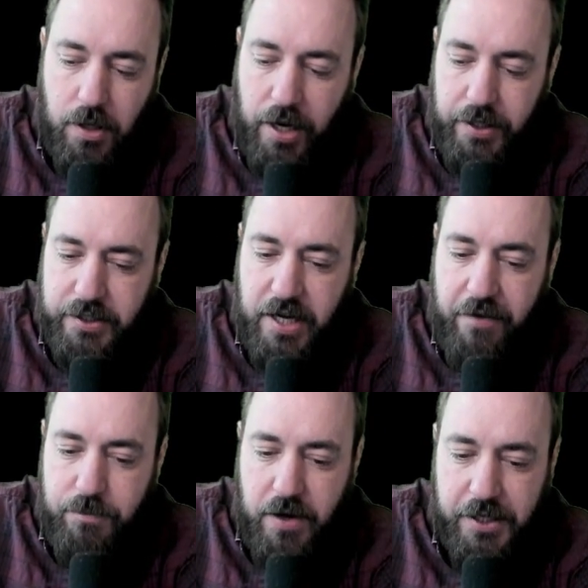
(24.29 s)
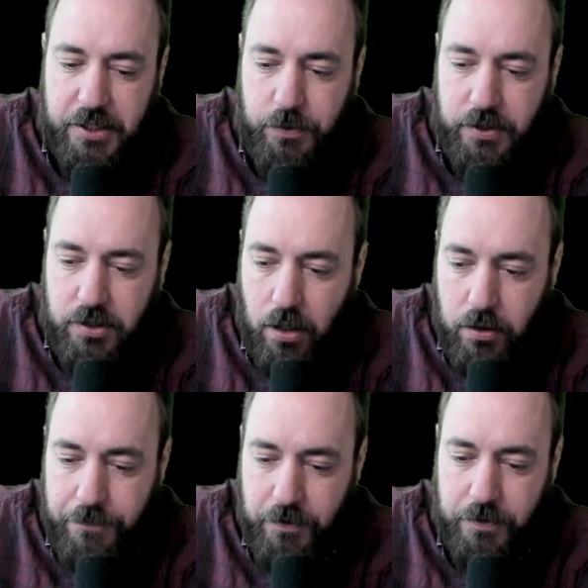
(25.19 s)
I like to have them next to each
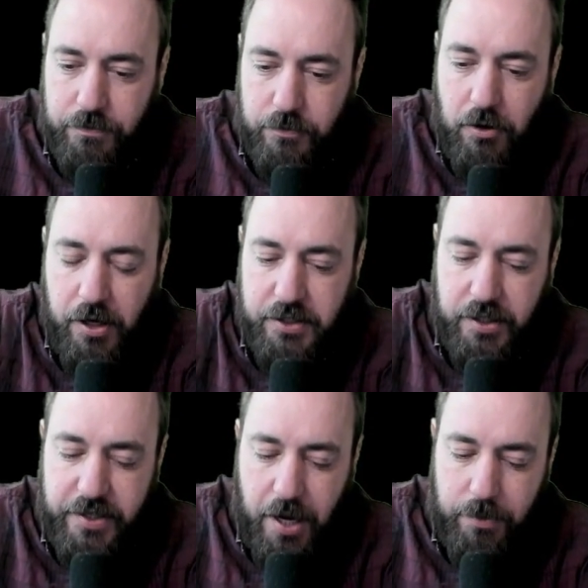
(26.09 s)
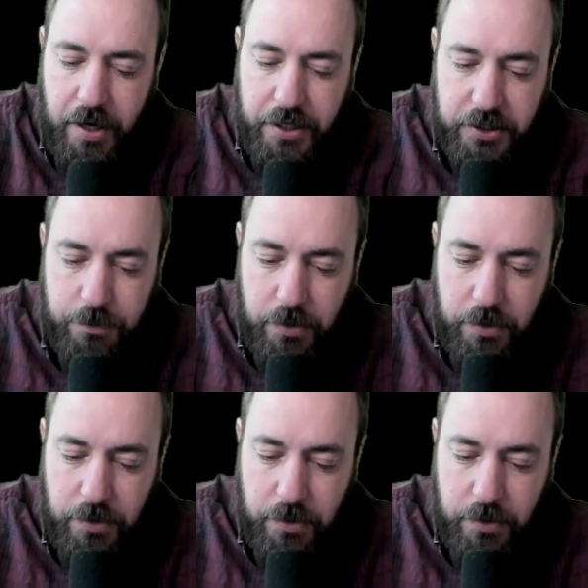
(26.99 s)
other for cross-contamination,